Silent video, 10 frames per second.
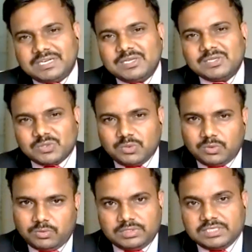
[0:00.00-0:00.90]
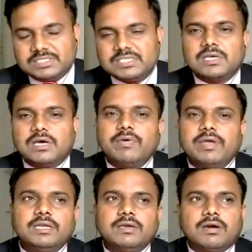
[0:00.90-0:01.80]
So this is a
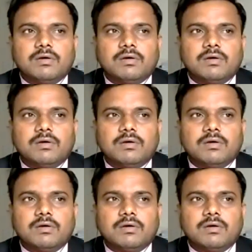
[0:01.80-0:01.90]
very